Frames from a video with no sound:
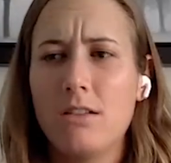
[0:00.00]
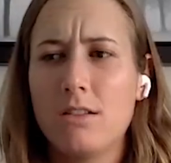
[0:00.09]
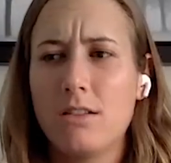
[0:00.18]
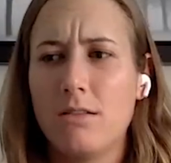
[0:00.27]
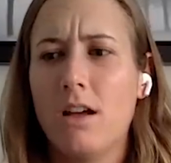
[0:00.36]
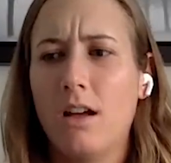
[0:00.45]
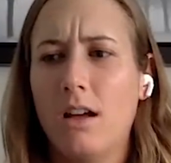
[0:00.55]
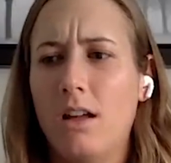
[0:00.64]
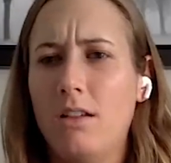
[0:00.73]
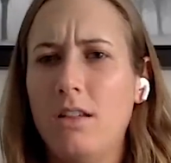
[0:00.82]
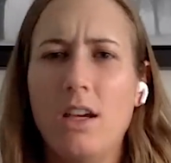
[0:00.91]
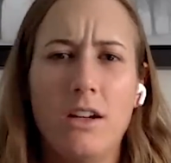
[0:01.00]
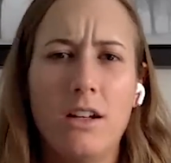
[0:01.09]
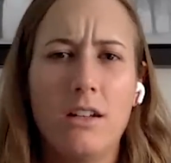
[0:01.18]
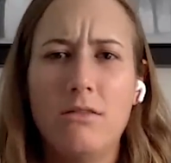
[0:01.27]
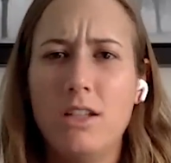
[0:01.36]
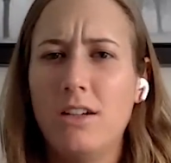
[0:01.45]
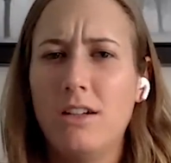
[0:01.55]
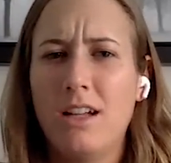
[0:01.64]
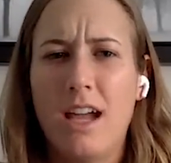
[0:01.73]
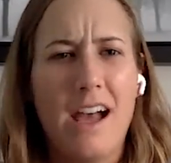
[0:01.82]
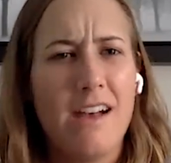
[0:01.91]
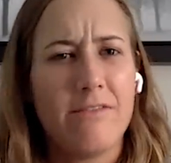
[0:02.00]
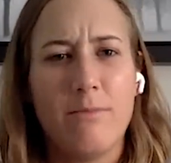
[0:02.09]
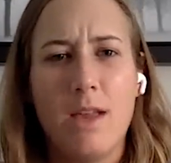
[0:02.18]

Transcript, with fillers: around a uh, year year and a half